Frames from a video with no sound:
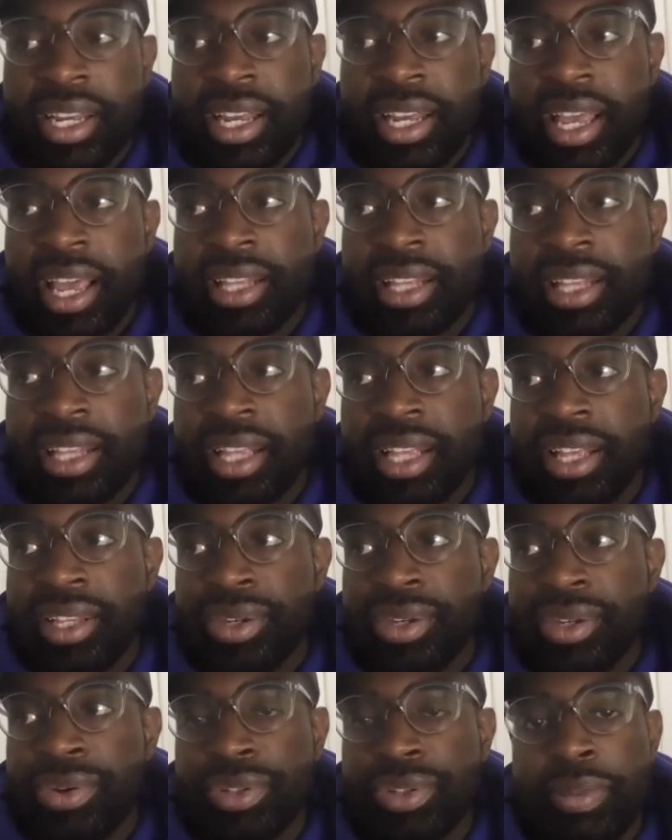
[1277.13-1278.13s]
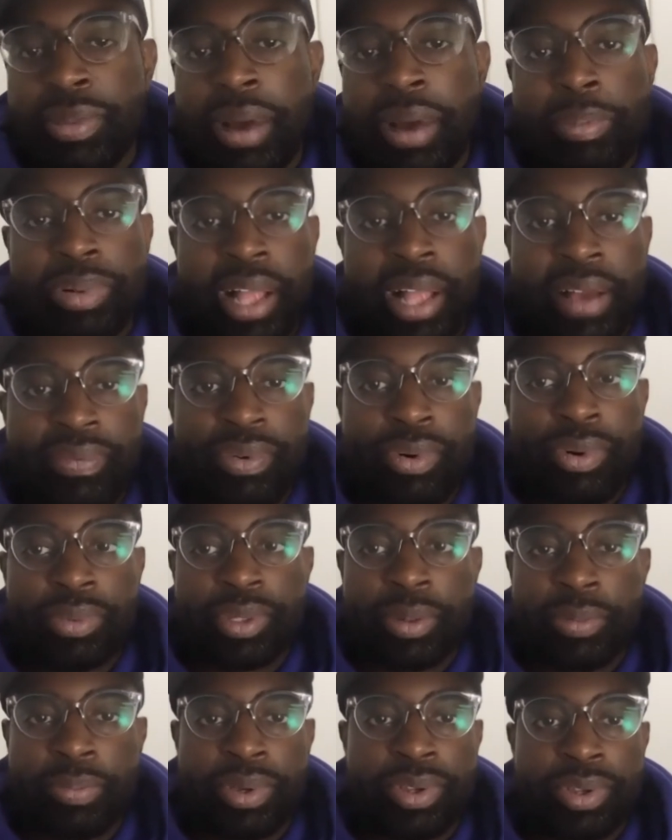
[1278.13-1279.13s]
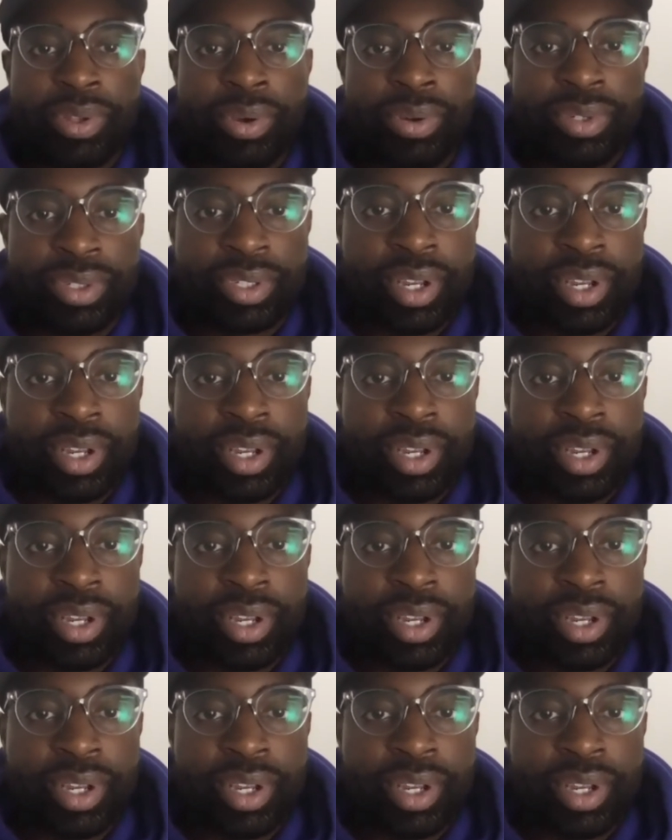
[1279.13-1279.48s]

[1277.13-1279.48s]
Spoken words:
and use my platform to build those